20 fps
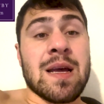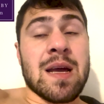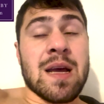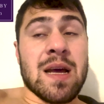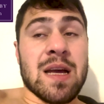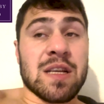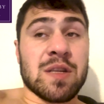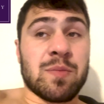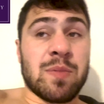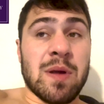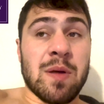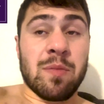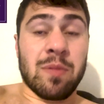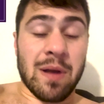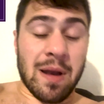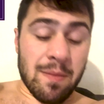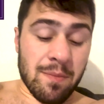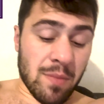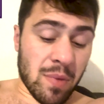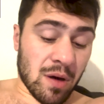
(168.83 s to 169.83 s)
As people
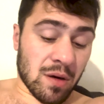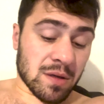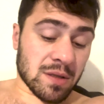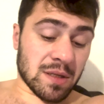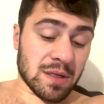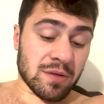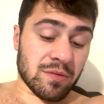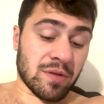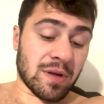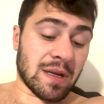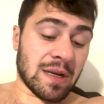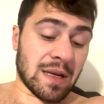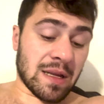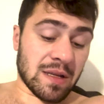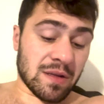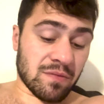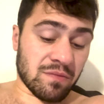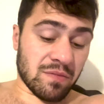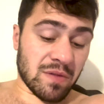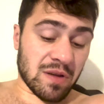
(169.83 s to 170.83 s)
and boxers, really.
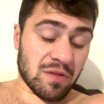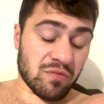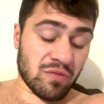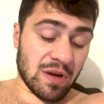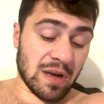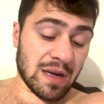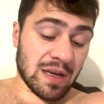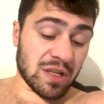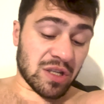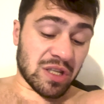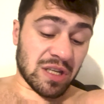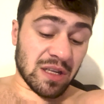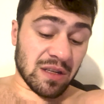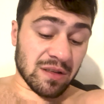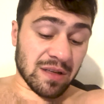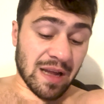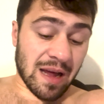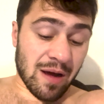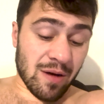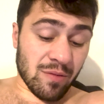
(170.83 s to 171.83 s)
He's really
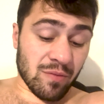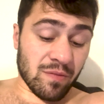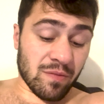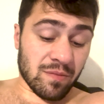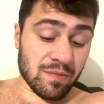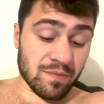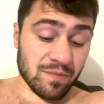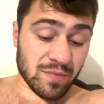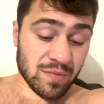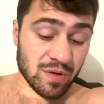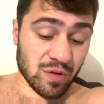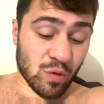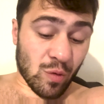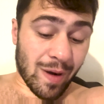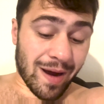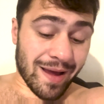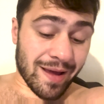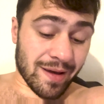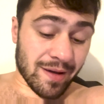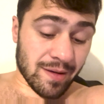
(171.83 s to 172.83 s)
chilled out,
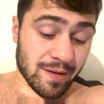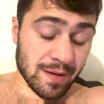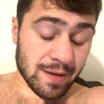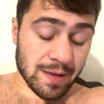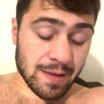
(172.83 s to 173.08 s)
quiet,